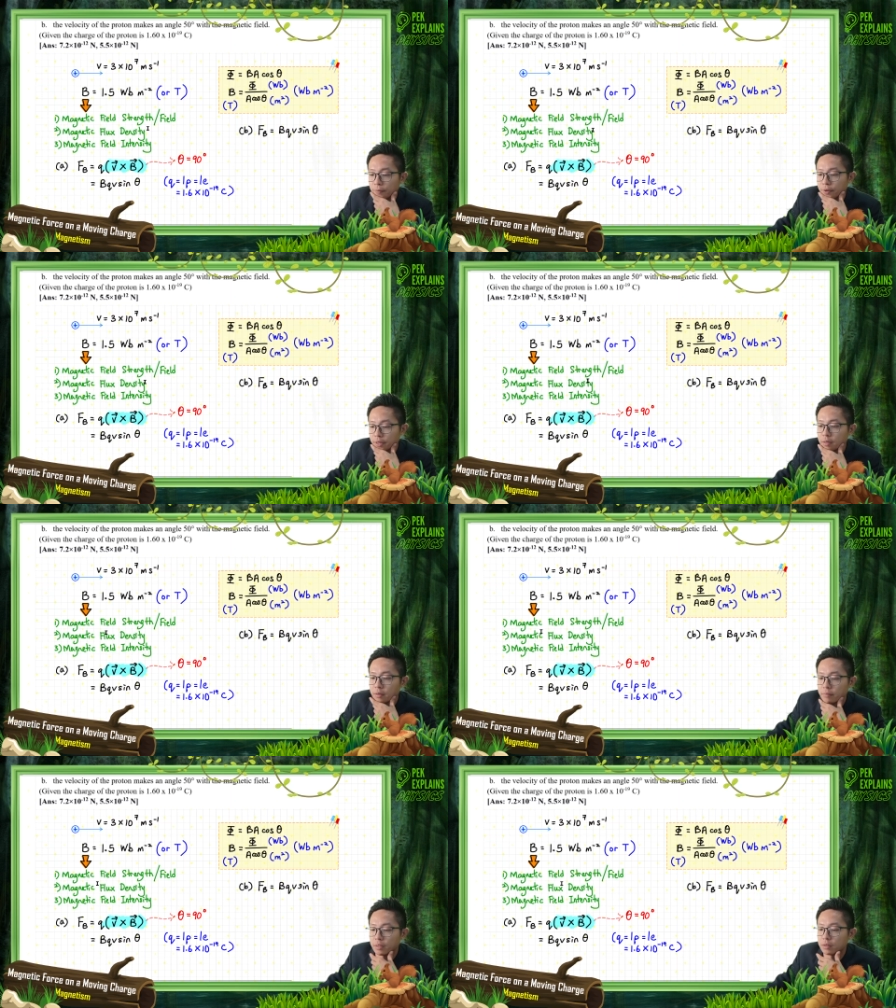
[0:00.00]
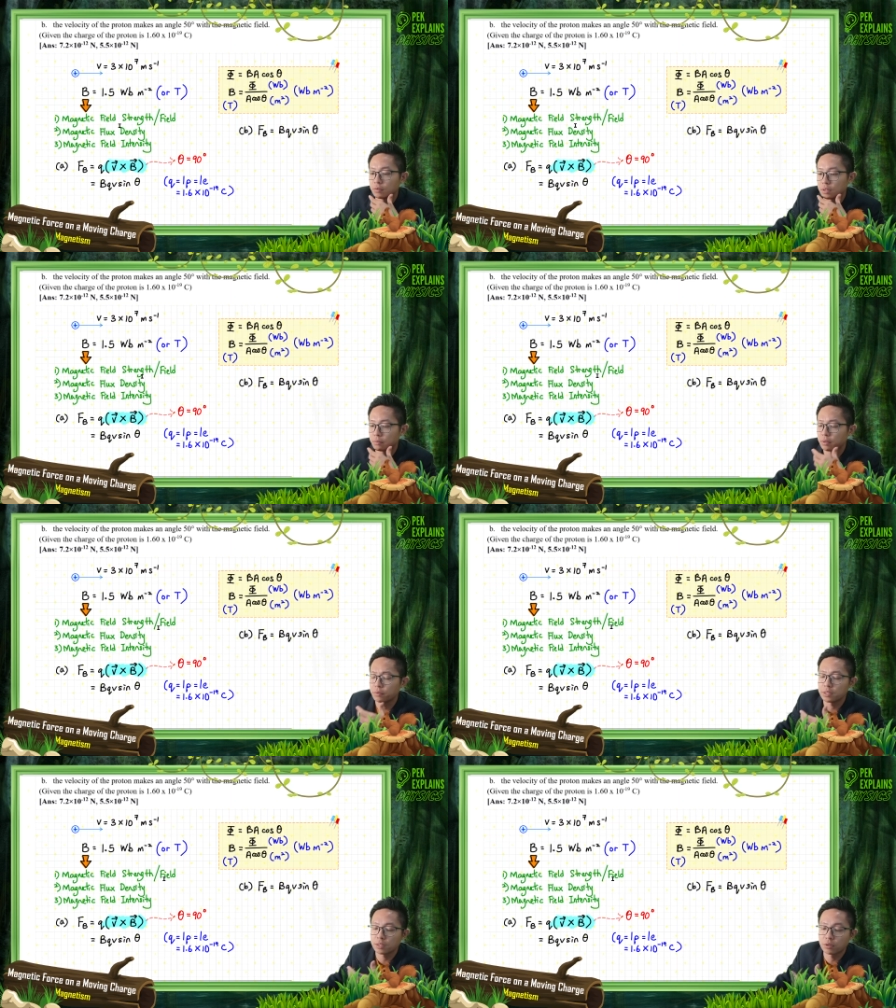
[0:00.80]
Okay, sometimes
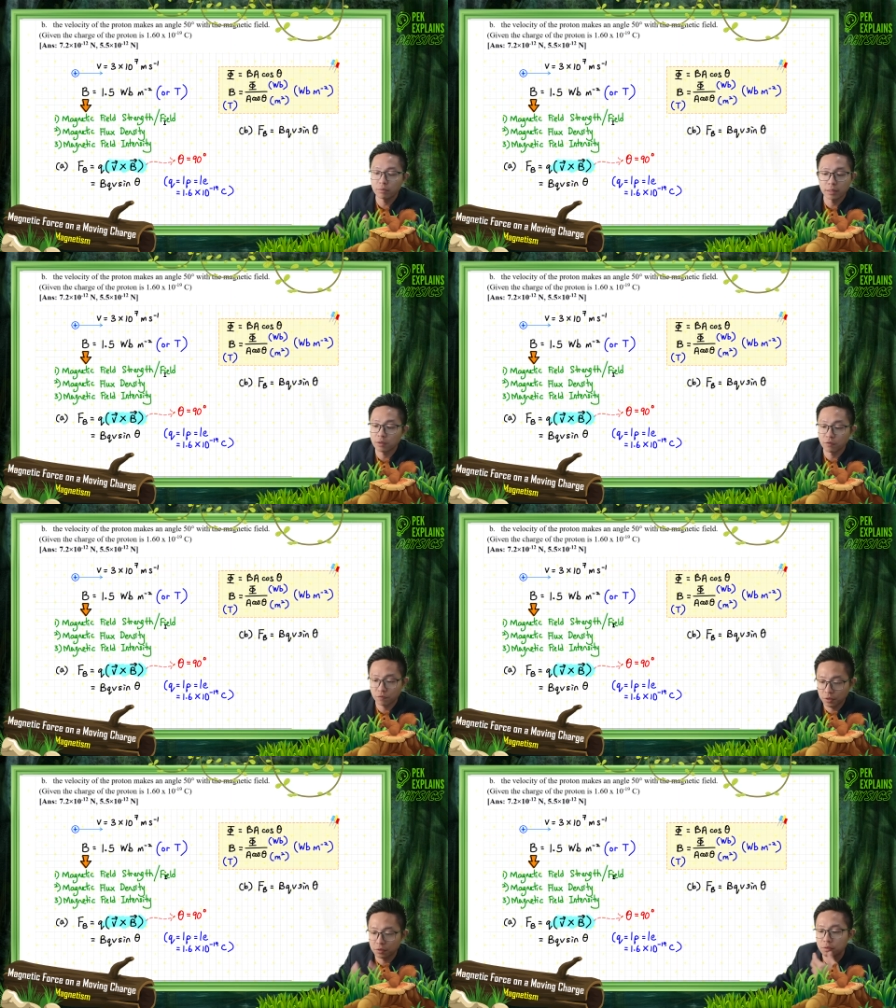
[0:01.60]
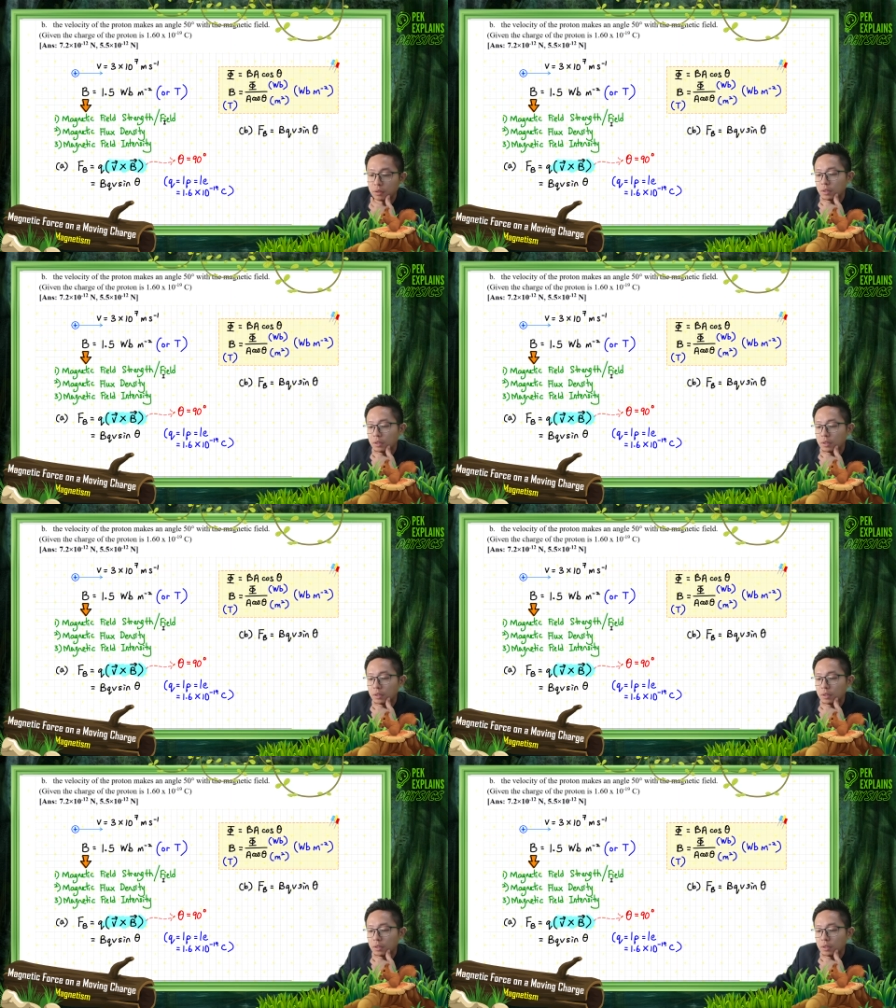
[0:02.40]
we just call magnetic field.